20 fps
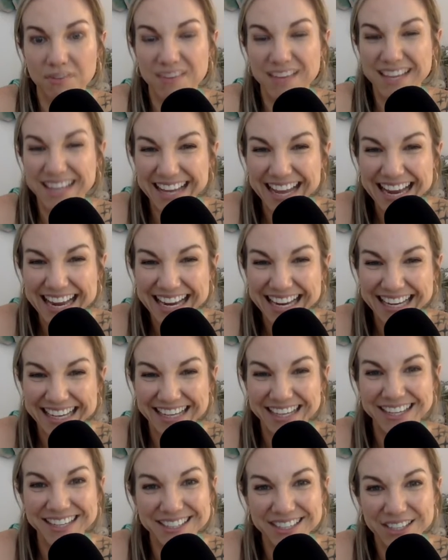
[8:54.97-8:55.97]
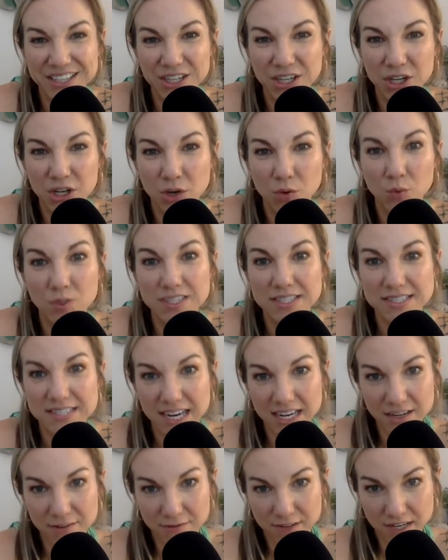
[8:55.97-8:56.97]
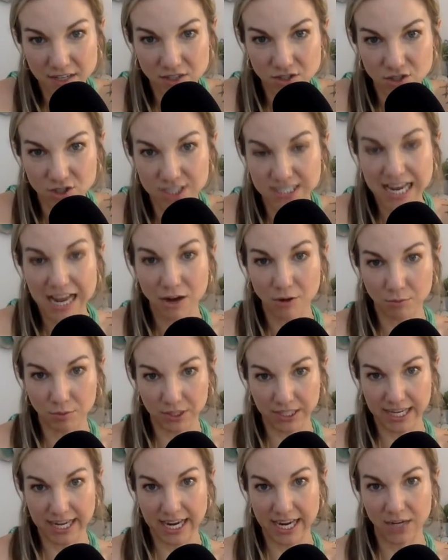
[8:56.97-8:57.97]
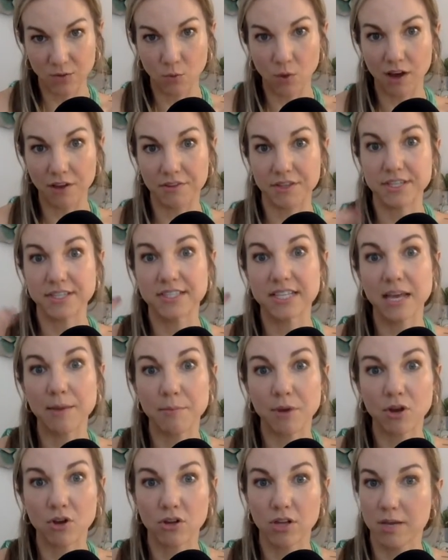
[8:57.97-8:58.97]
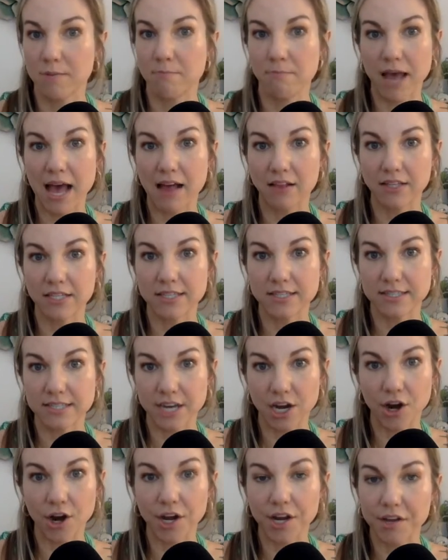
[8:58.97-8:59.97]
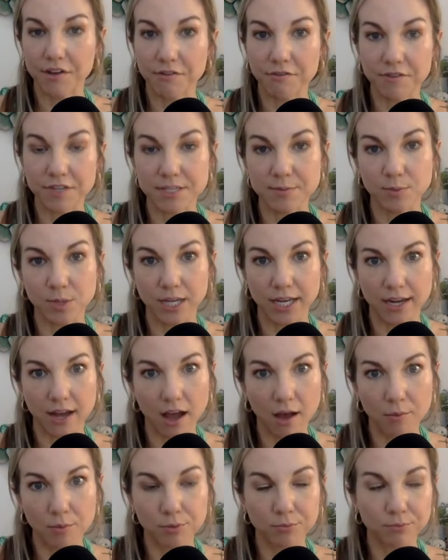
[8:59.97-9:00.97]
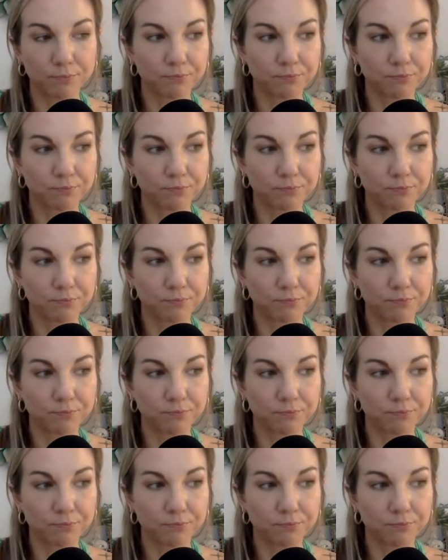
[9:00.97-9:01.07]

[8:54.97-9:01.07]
And they can't when side effects are downplayed while this chemical imbalance narrative is played up.